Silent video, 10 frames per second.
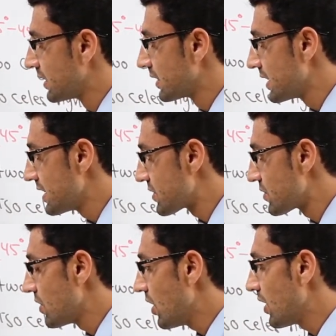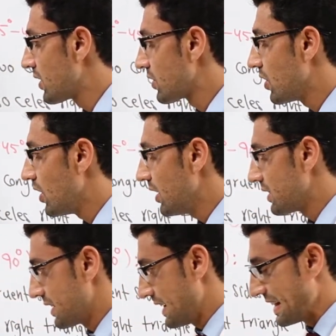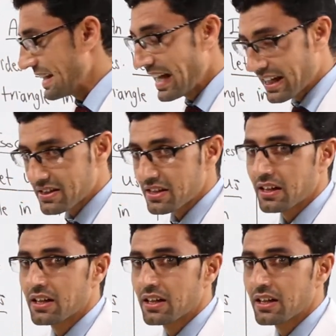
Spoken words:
These two are called legs.